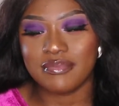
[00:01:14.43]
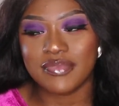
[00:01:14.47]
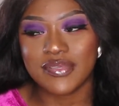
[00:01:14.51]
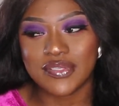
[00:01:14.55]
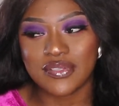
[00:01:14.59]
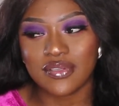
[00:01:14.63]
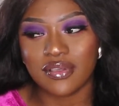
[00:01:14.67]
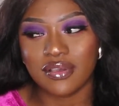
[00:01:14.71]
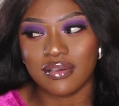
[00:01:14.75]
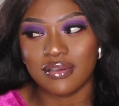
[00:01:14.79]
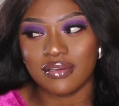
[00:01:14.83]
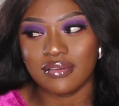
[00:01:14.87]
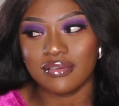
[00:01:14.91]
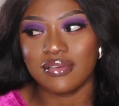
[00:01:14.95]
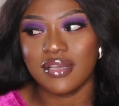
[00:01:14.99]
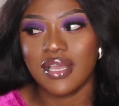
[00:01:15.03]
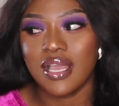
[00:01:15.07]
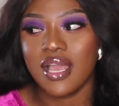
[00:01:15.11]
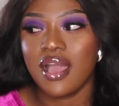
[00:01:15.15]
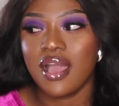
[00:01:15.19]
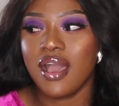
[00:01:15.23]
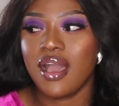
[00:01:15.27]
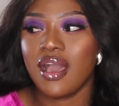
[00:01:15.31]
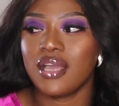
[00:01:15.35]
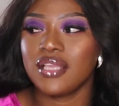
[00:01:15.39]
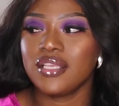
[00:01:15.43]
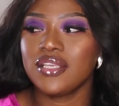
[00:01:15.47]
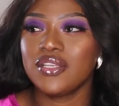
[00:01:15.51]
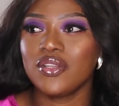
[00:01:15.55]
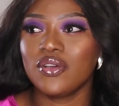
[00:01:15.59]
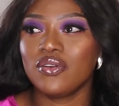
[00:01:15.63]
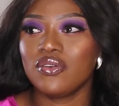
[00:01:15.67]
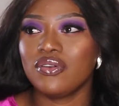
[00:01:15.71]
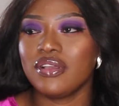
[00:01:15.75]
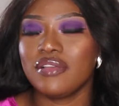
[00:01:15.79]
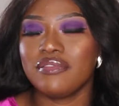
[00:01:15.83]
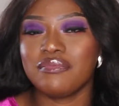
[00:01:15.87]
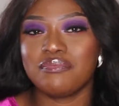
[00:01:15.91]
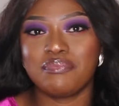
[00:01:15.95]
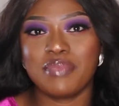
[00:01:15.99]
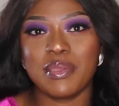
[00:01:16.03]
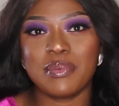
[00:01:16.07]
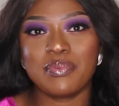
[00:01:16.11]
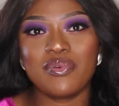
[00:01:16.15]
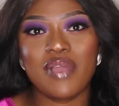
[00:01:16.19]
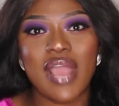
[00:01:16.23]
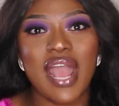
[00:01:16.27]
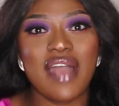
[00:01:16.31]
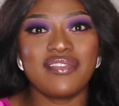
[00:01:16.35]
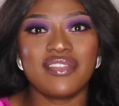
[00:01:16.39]
So
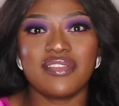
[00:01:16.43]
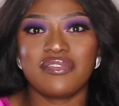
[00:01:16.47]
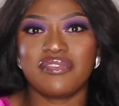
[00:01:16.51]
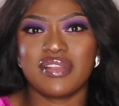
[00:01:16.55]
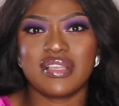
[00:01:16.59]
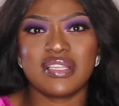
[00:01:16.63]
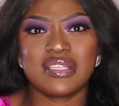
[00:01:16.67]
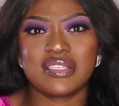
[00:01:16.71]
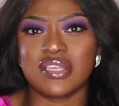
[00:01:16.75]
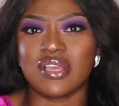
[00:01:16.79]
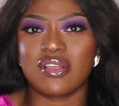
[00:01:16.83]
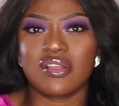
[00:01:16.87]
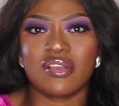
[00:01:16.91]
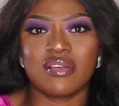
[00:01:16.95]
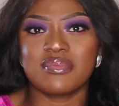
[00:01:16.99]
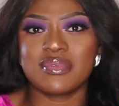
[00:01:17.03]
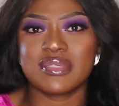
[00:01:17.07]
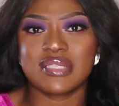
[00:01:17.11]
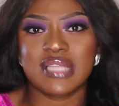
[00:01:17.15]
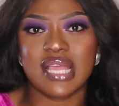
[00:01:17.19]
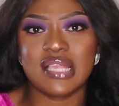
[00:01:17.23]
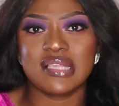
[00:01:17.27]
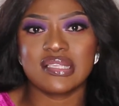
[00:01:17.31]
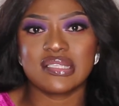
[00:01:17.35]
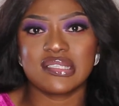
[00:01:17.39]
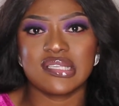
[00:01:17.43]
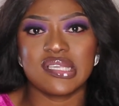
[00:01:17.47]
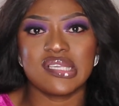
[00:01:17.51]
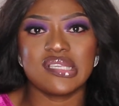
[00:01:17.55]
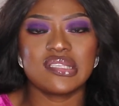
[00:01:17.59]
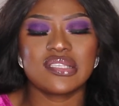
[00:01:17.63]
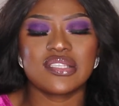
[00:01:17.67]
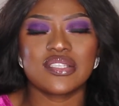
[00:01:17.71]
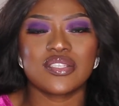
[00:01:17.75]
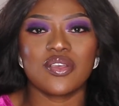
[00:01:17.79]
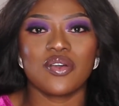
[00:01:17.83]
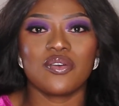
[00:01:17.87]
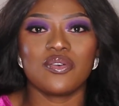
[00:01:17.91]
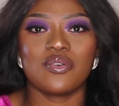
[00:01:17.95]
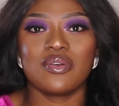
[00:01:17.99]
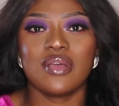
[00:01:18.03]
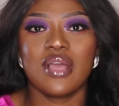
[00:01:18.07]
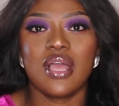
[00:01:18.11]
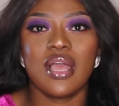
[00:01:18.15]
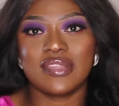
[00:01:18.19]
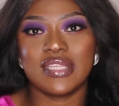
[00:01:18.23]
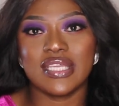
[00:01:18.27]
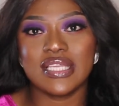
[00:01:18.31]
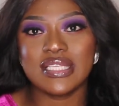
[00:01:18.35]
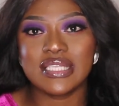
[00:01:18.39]
people have different circumstances, so
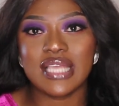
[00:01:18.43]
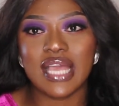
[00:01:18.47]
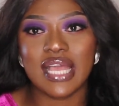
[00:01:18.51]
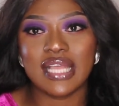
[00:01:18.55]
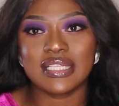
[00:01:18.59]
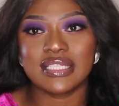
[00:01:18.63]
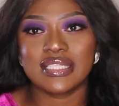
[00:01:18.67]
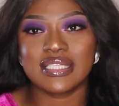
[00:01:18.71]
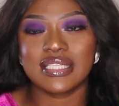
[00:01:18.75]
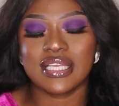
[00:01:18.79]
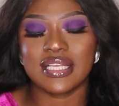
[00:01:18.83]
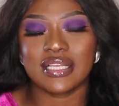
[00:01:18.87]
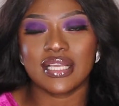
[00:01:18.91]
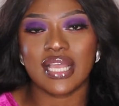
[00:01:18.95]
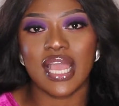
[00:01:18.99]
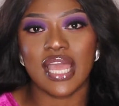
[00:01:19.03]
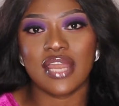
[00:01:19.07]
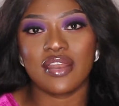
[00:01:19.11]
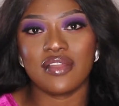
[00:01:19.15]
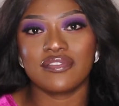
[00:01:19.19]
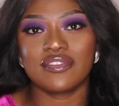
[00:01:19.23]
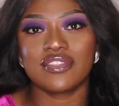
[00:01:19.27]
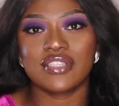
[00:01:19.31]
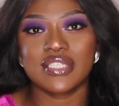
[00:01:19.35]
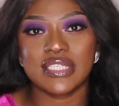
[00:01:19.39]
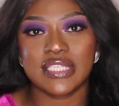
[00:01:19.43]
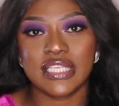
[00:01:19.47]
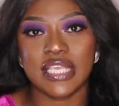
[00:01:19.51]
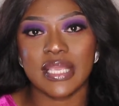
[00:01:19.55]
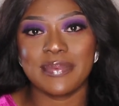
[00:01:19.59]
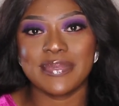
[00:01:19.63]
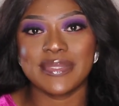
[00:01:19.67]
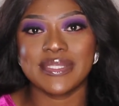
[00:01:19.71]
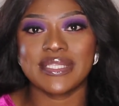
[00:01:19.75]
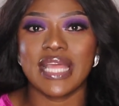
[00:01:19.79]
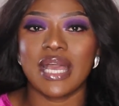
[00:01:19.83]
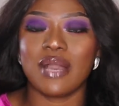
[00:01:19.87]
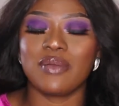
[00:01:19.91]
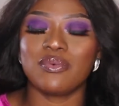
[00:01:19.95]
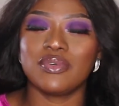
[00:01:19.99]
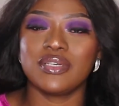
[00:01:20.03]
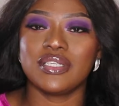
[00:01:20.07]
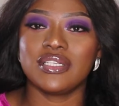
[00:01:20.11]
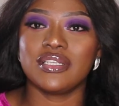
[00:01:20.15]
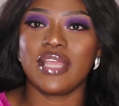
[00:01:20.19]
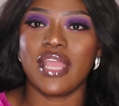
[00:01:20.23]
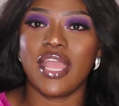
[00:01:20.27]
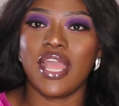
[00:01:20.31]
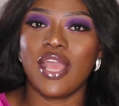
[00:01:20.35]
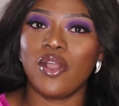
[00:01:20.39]
these are the kind of tips that
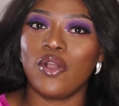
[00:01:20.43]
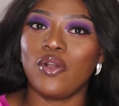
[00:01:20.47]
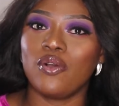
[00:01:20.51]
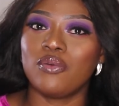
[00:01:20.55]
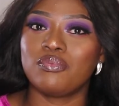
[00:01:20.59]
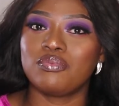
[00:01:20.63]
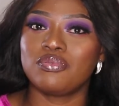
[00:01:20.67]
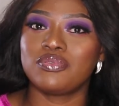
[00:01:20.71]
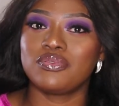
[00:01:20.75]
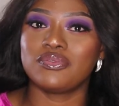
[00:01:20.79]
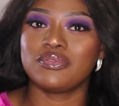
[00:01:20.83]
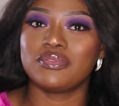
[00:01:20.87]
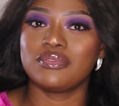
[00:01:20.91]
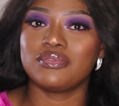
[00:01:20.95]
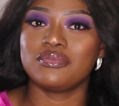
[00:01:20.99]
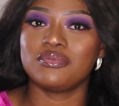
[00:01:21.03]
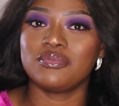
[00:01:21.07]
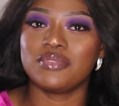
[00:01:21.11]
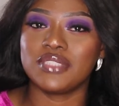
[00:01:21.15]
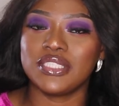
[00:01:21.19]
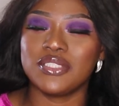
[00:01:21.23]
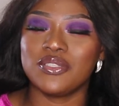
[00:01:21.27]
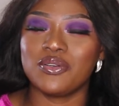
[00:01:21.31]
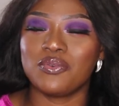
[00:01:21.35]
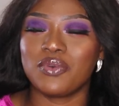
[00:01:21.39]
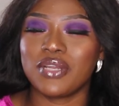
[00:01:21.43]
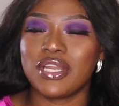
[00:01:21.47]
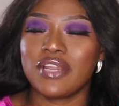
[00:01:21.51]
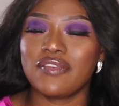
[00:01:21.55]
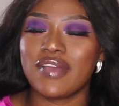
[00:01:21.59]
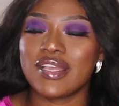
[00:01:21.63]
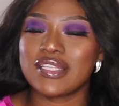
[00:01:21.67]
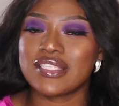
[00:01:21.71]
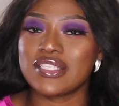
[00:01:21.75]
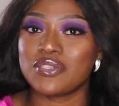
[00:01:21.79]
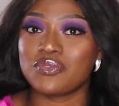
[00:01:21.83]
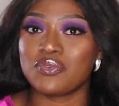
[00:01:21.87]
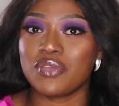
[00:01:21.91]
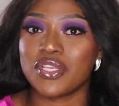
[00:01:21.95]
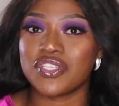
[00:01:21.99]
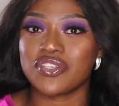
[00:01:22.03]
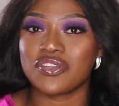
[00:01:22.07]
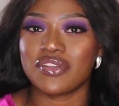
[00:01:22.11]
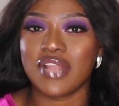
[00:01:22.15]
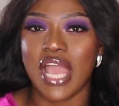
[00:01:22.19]
would help whatever situation.